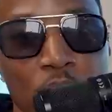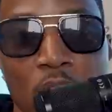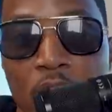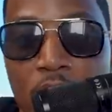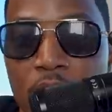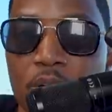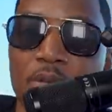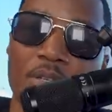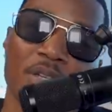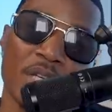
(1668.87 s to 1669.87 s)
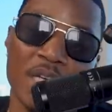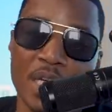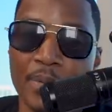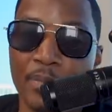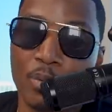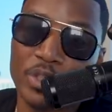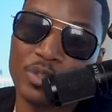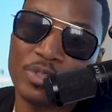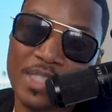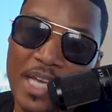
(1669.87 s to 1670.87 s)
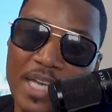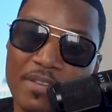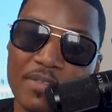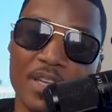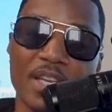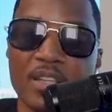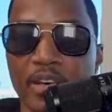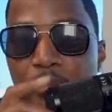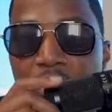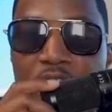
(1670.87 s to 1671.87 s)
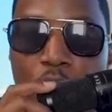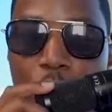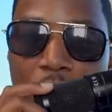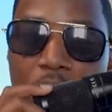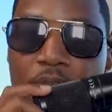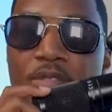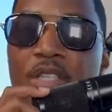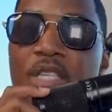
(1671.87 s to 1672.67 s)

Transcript: you earn, but what you save that brings you wealth.